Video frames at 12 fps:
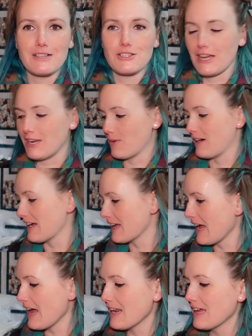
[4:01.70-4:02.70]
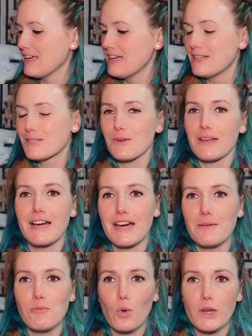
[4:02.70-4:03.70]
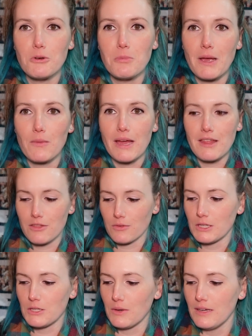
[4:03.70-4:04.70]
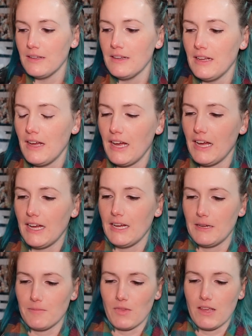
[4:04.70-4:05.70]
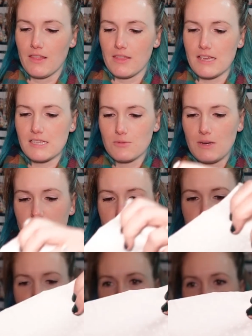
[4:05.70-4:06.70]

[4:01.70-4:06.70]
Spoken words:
January again. So I can kind of whittle my way through these ones.